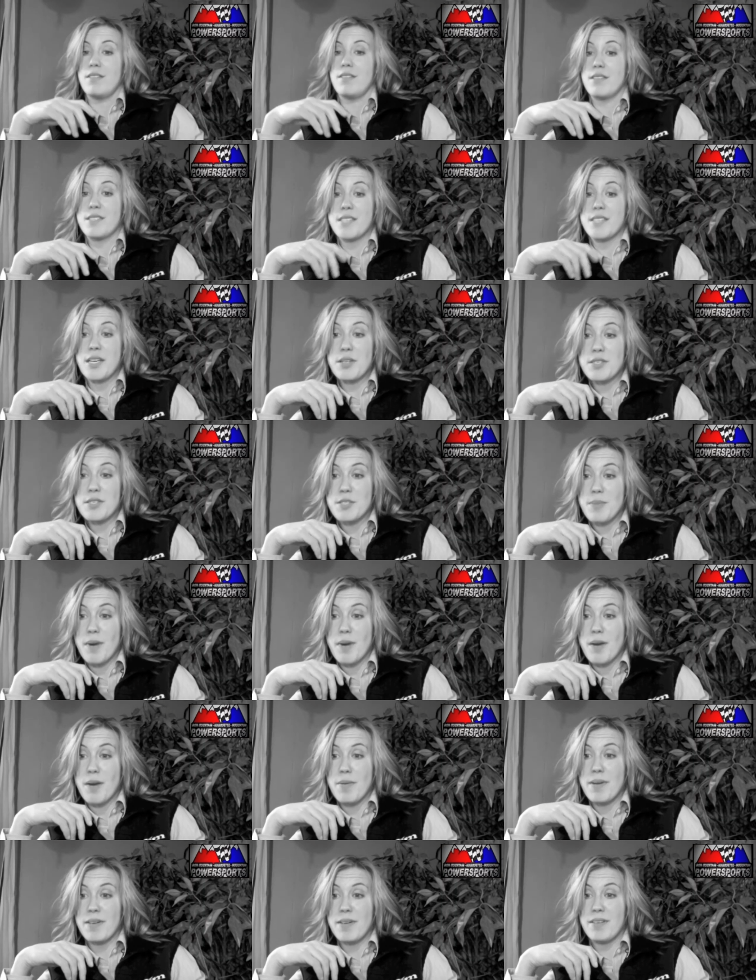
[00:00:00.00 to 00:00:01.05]
sales
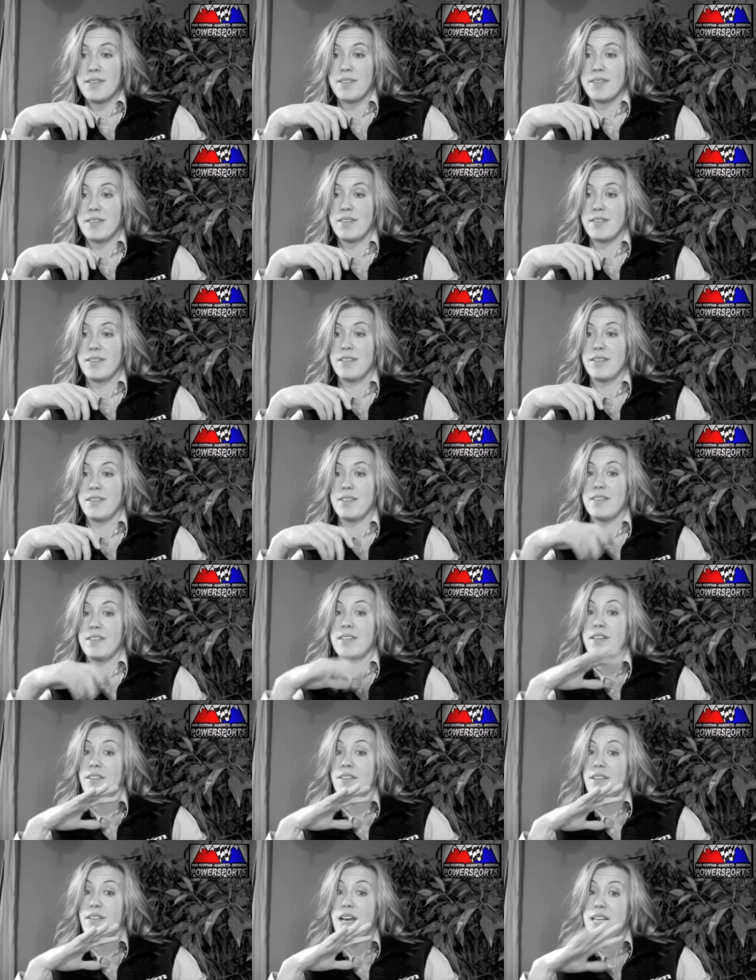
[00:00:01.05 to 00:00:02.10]
department?
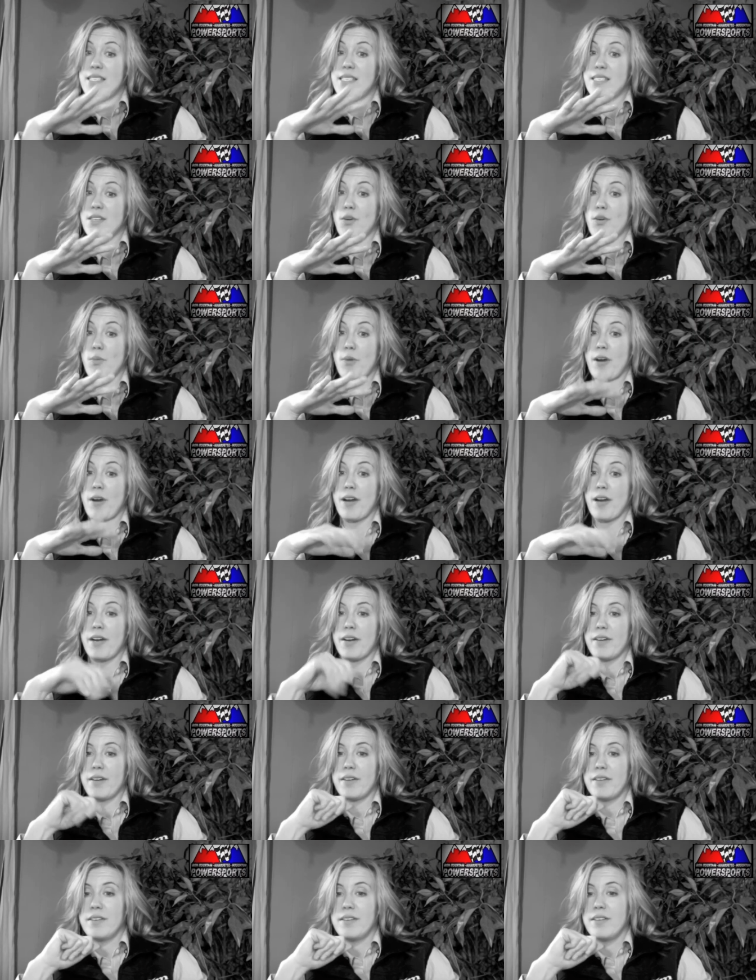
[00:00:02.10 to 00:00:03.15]
Now that's a
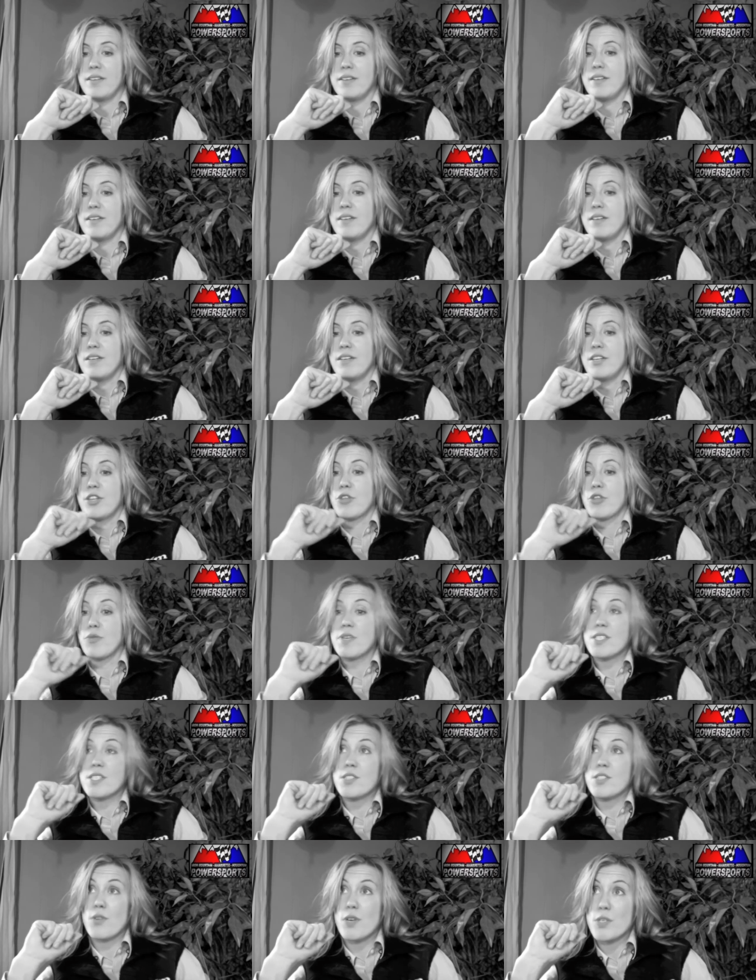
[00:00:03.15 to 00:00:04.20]
no-brainer. Three
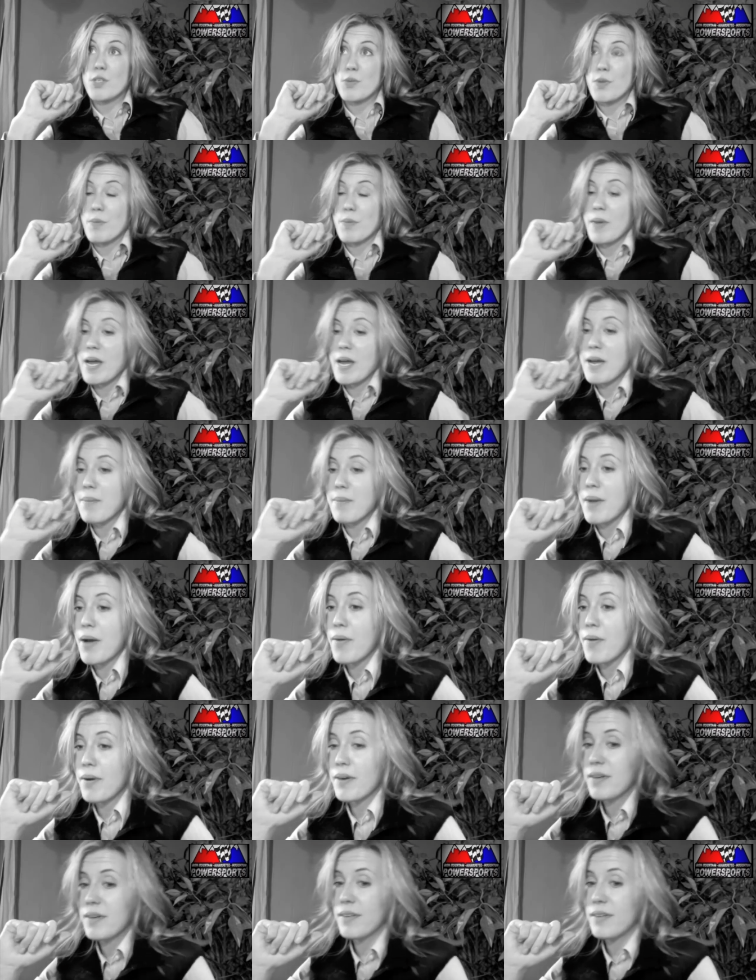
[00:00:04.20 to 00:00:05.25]
stores with a buying
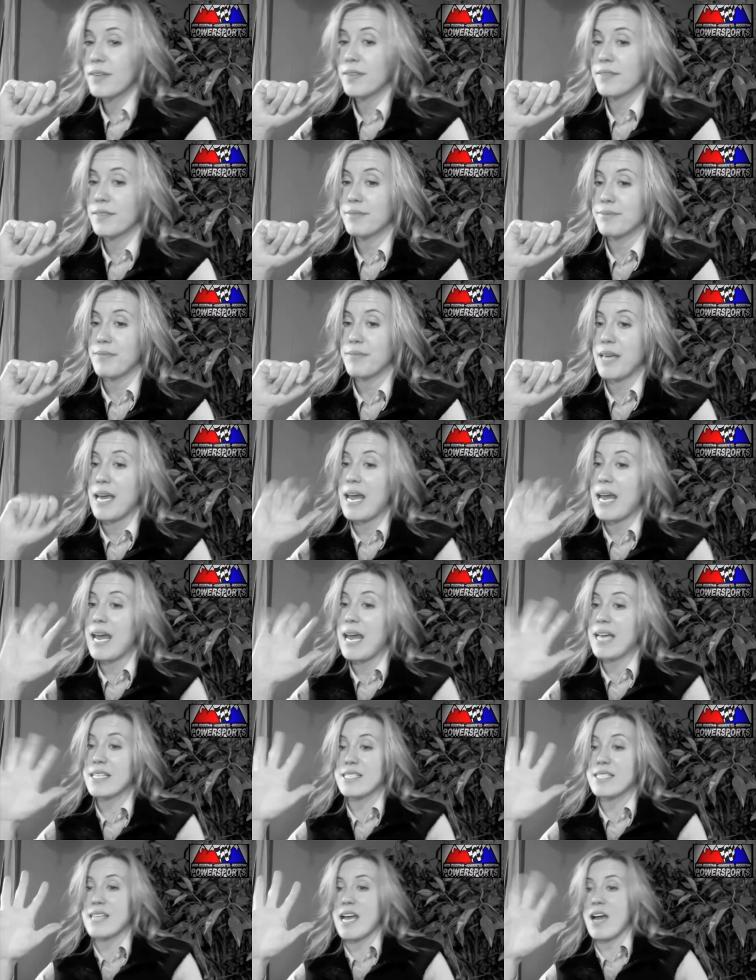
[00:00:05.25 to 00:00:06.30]
power?
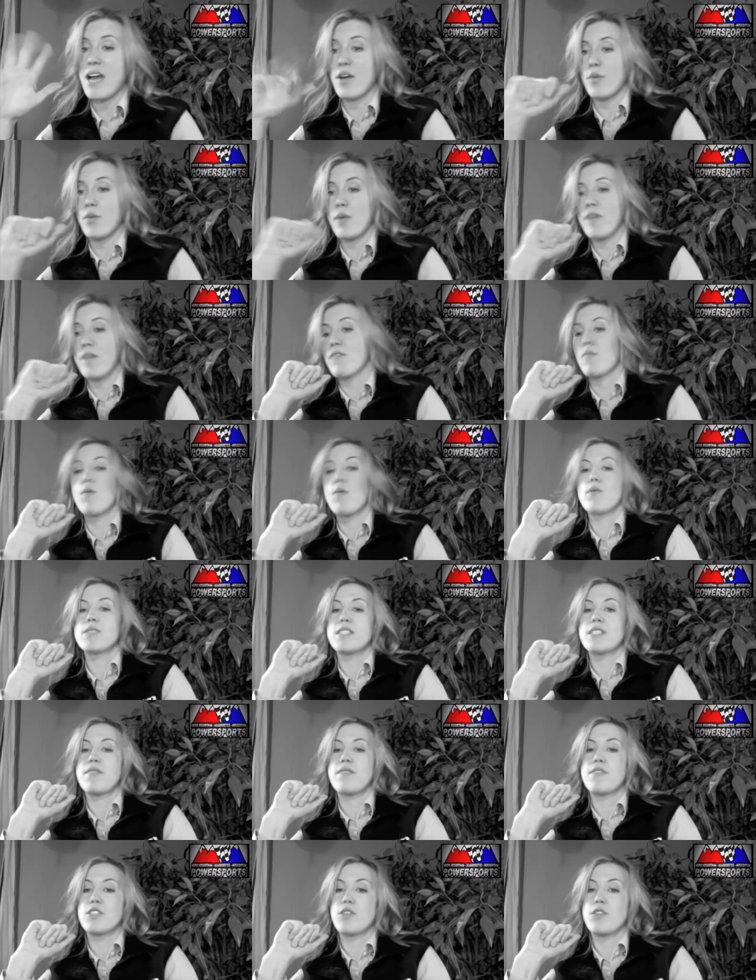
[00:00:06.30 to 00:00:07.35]
Hands down, we have the most
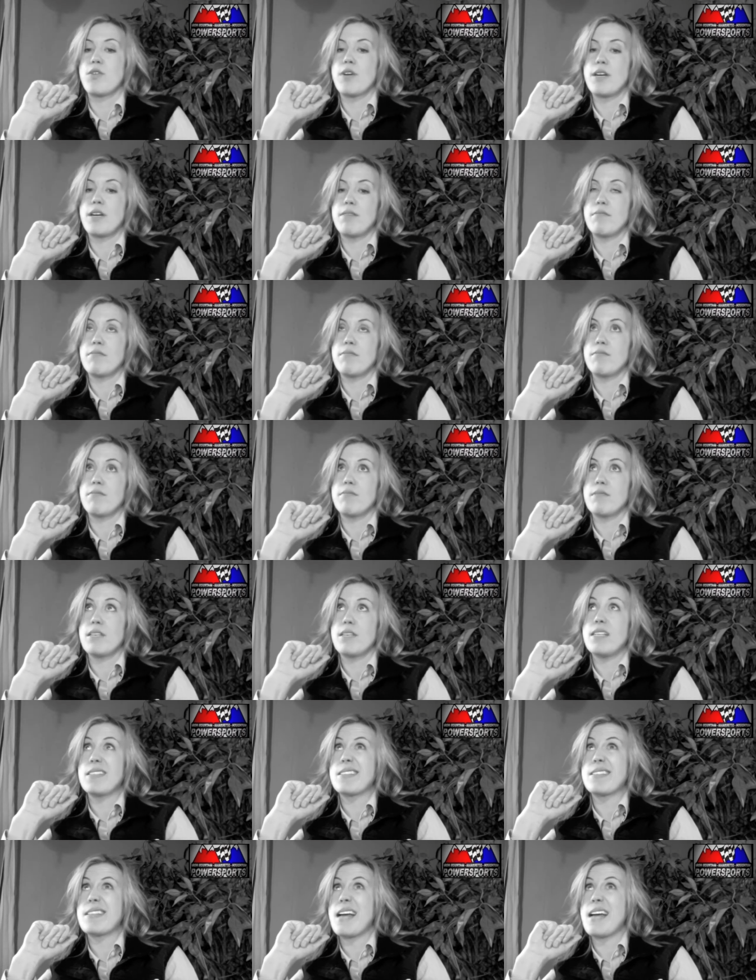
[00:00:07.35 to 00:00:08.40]
inventory
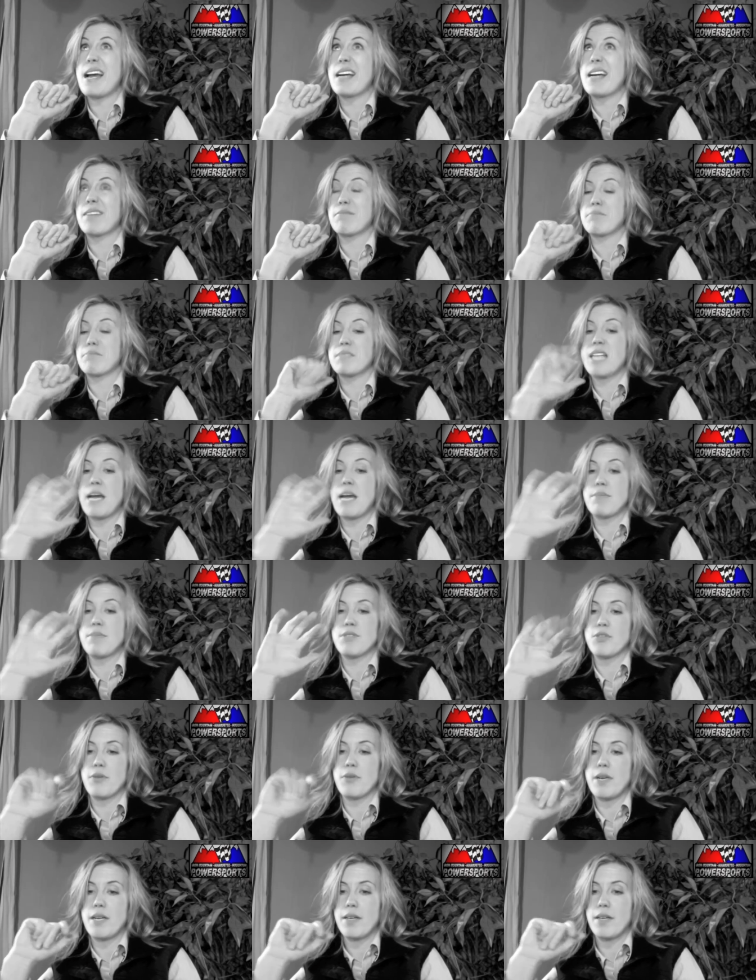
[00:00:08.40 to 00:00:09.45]
in stock times
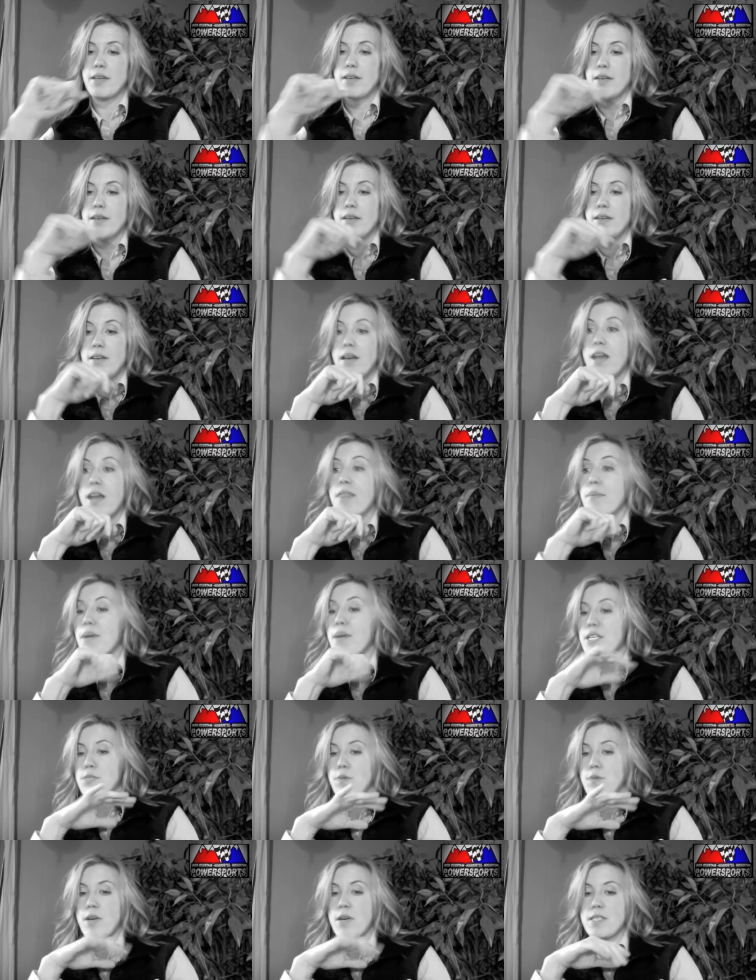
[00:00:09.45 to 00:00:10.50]
three and the
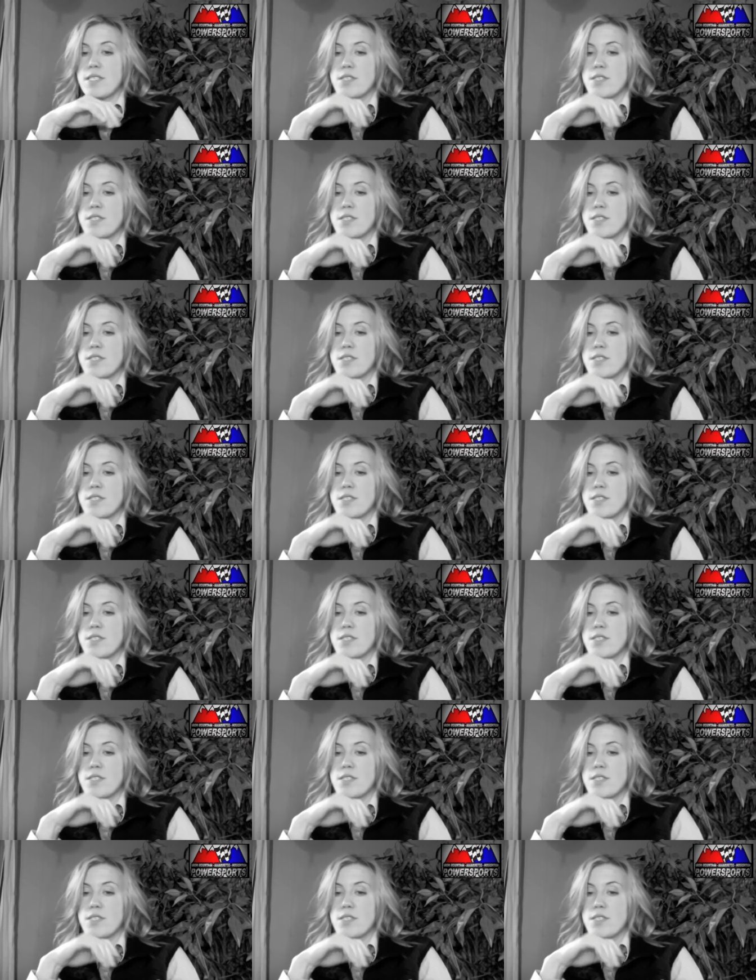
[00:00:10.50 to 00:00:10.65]
best prices